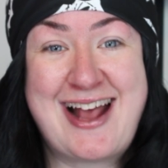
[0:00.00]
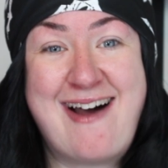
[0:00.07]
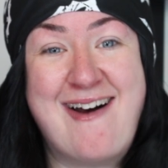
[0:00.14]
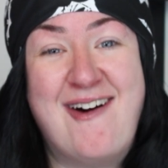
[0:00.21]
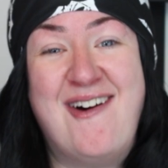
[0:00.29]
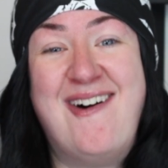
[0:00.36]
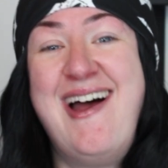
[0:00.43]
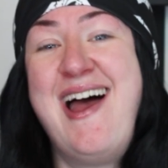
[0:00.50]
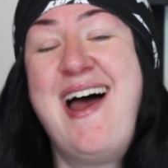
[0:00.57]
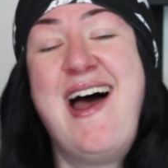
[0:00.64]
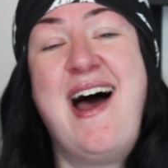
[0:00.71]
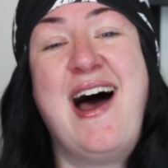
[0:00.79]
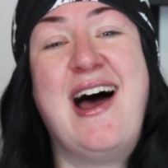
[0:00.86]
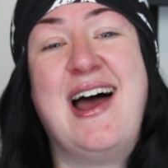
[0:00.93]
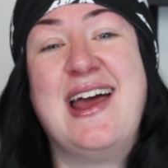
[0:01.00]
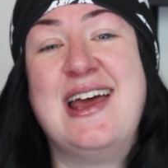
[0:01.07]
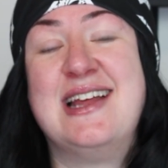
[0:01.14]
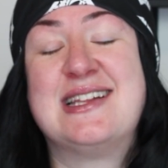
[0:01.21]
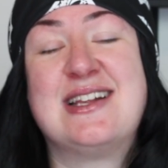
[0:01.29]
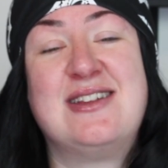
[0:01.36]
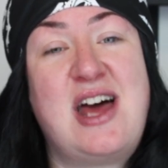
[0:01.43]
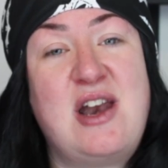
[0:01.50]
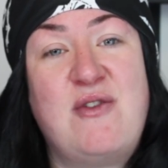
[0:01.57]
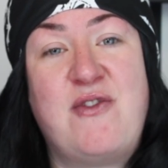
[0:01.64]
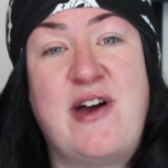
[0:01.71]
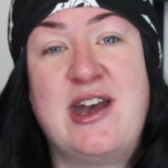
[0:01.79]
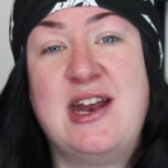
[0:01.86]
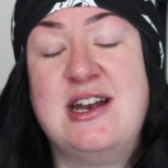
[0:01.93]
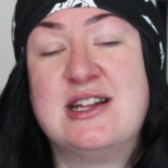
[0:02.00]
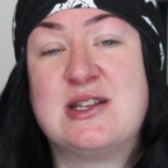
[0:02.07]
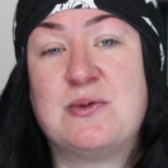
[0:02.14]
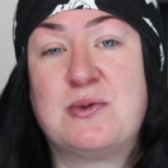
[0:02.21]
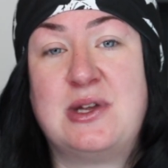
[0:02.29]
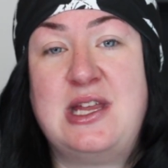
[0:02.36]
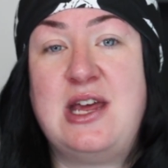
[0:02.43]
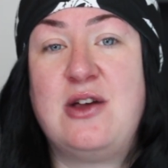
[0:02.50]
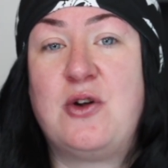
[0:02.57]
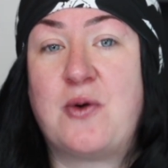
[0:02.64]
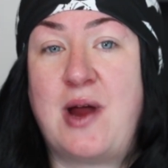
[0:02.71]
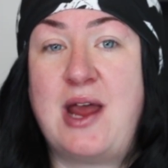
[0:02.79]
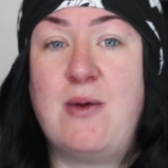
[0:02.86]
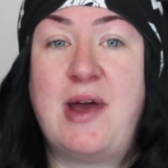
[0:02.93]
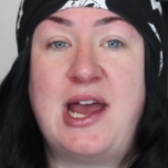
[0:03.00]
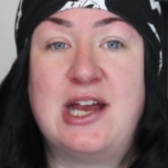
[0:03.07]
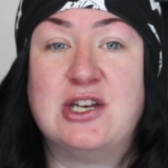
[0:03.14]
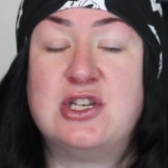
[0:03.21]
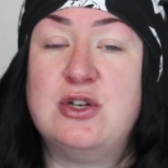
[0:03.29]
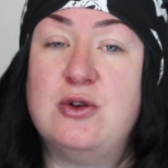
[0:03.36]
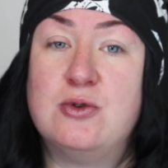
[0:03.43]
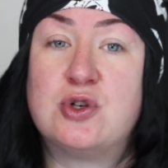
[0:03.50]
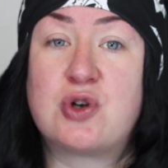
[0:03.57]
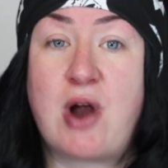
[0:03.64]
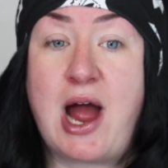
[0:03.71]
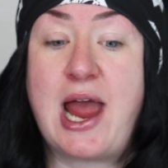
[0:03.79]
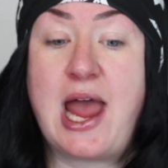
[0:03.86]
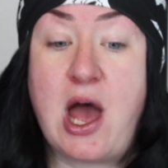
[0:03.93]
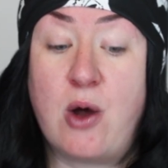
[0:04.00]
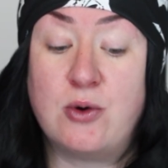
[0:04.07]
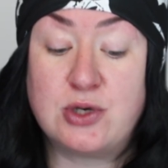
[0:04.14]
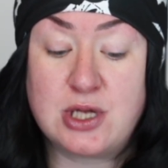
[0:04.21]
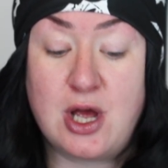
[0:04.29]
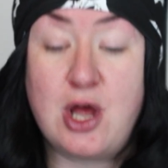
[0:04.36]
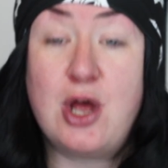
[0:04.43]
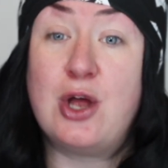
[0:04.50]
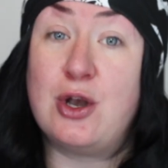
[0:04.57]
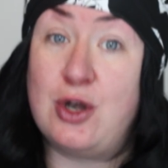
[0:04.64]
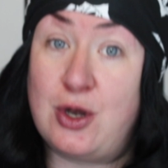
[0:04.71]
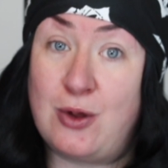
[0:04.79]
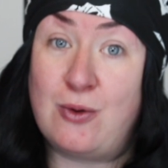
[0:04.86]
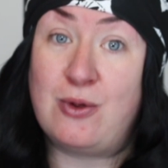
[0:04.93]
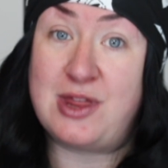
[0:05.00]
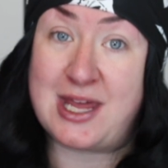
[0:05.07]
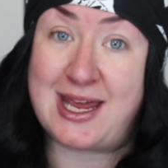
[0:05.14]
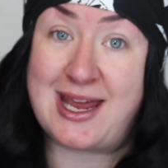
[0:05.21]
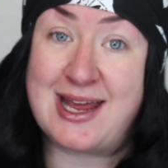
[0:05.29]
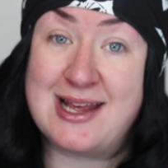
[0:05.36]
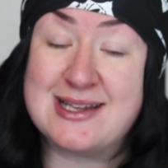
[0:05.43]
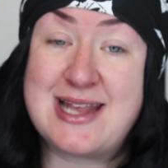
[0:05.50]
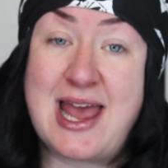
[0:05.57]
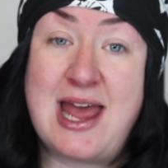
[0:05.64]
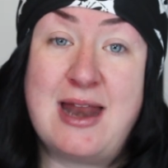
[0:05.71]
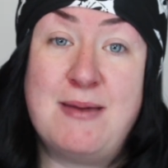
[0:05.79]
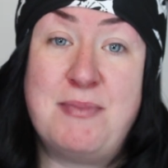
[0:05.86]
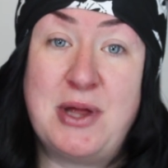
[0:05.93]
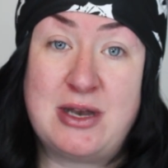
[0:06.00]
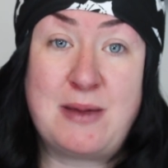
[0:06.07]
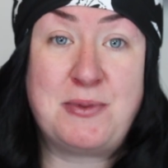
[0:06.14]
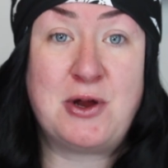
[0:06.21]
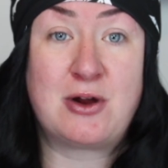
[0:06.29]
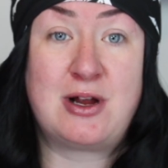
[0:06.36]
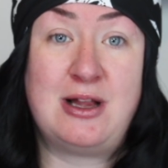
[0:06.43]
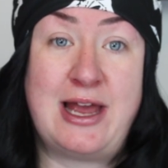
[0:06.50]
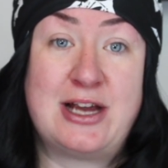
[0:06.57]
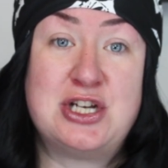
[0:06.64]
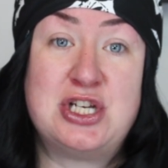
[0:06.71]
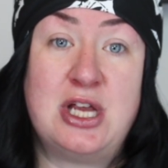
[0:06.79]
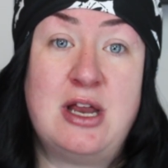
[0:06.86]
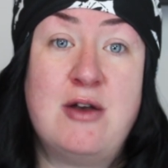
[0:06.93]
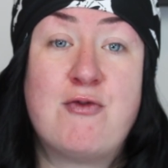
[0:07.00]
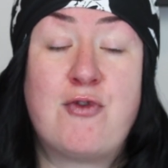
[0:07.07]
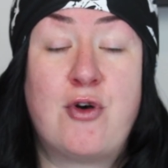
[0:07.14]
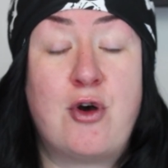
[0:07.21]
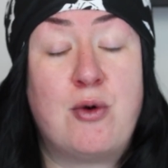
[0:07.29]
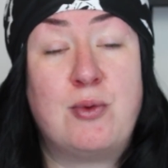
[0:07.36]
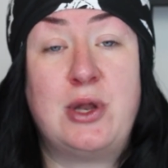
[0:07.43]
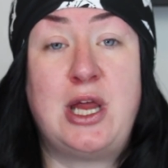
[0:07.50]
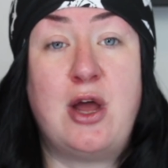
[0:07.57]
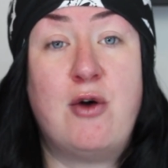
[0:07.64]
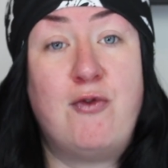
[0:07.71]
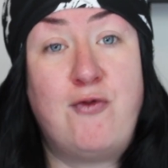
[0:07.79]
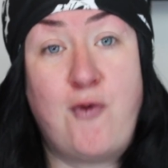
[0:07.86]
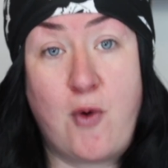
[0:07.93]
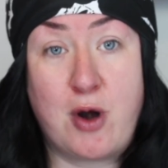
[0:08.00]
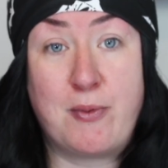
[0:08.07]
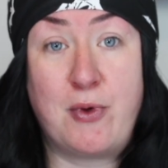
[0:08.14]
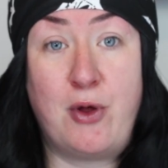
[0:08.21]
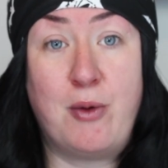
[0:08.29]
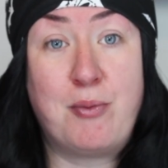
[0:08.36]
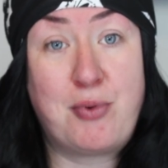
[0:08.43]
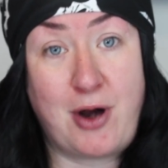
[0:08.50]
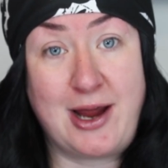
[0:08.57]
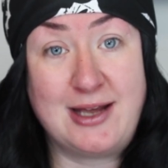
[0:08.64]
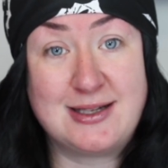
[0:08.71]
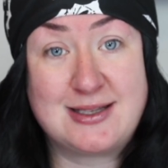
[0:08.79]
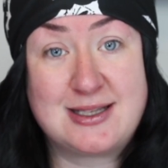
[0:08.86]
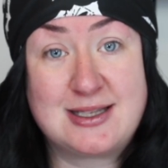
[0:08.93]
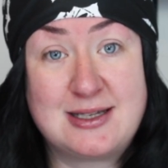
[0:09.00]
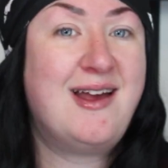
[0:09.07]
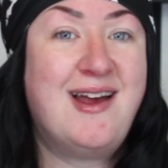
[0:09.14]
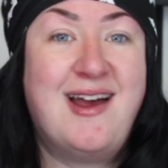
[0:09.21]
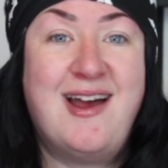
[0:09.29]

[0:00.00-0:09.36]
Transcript: So it's a lot of fun, and it's a really great way to try out new things and build up your collection for a really affordable price.